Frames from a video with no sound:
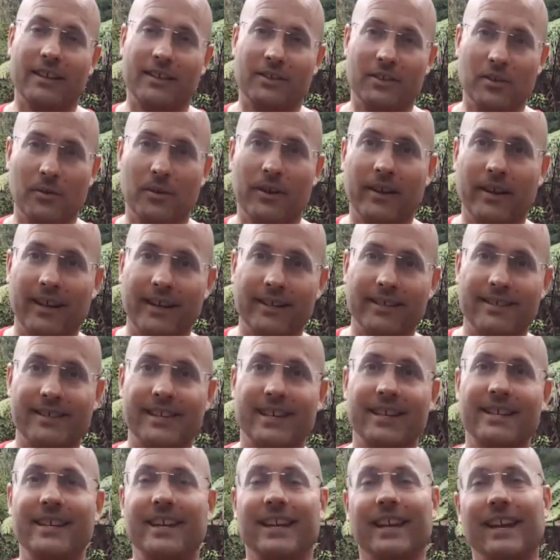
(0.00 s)
doing it
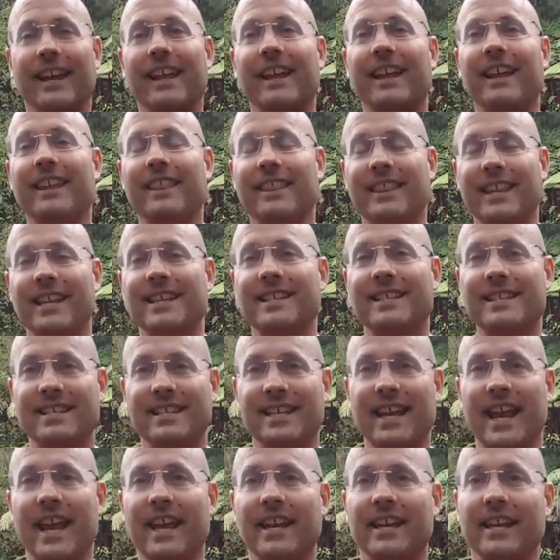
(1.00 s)
sitting than
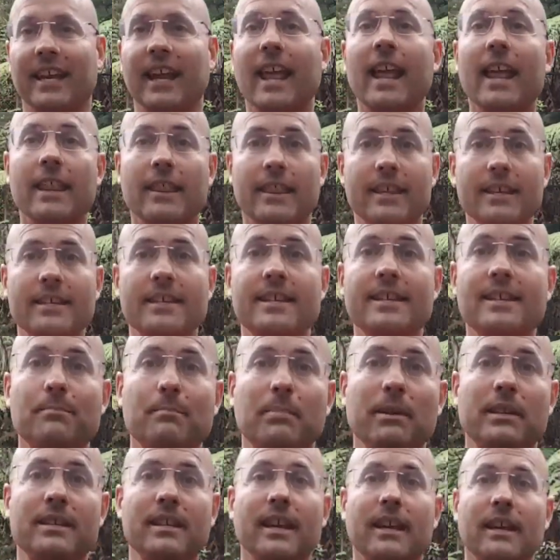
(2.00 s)
standing. This is
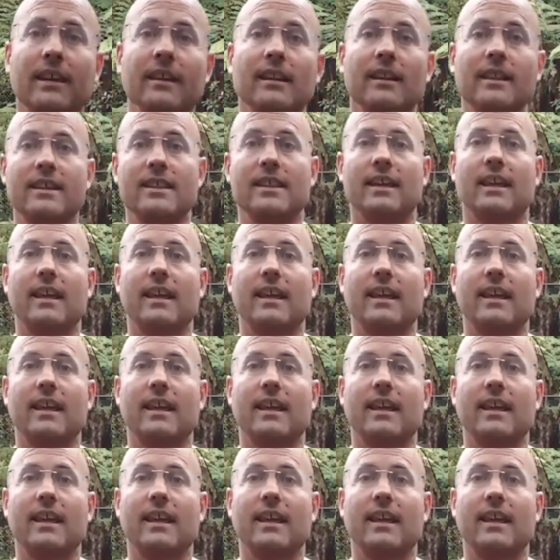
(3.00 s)
particularly the